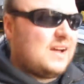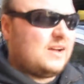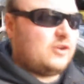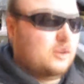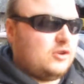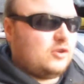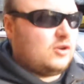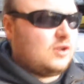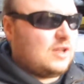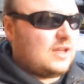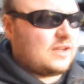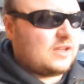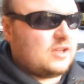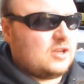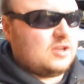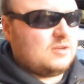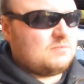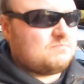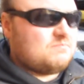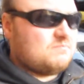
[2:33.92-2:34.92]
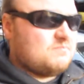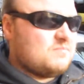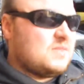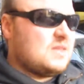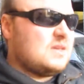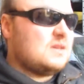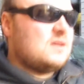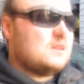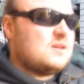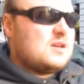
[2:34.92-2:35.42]
I don't know, like a
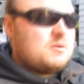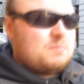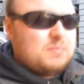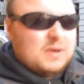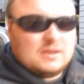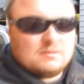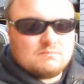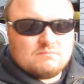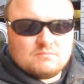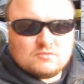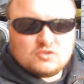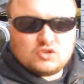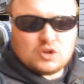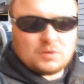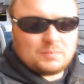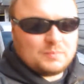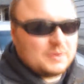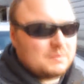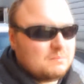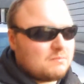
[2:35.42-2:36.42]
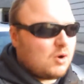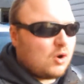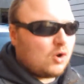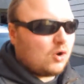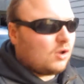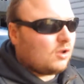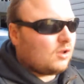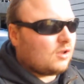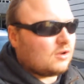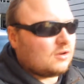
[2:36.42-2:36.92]
big shopping
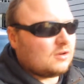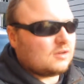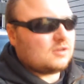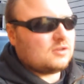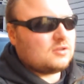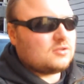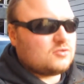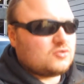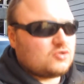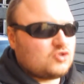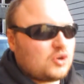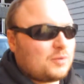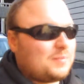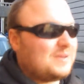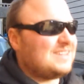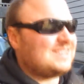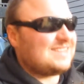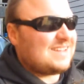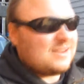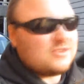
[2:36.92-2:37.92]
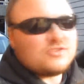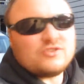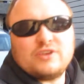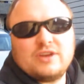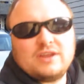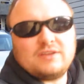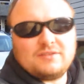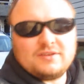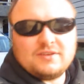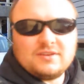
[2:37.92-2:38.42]
mall or shopping centre
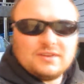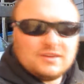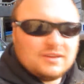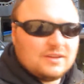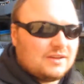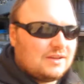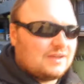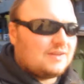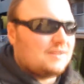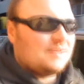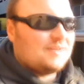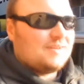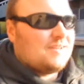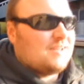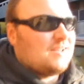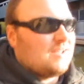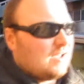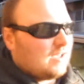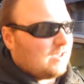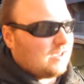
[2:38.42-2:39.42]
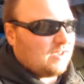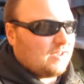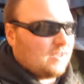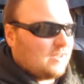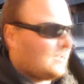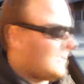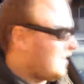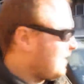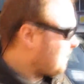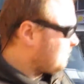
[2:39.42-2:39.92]
even.
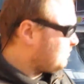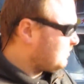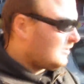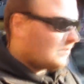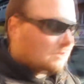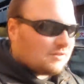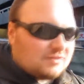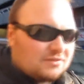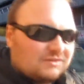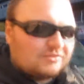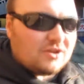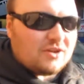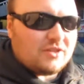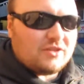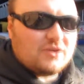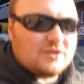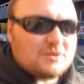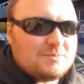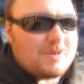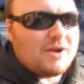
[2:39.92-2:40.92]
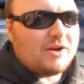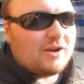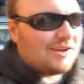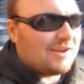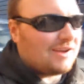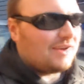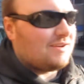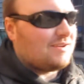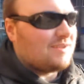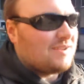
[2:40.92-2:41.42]
I'm still got those
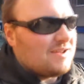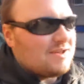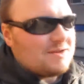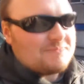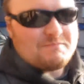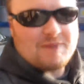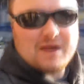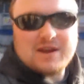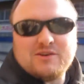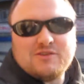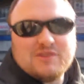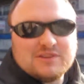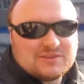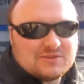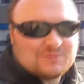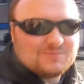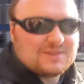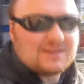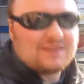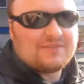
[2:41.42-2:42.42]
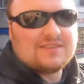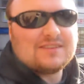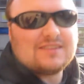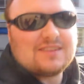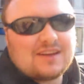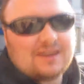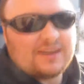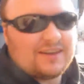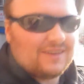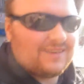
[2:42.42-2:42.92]
American mannerisms,
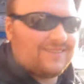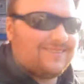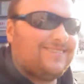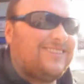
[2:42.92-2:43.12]
haven't I?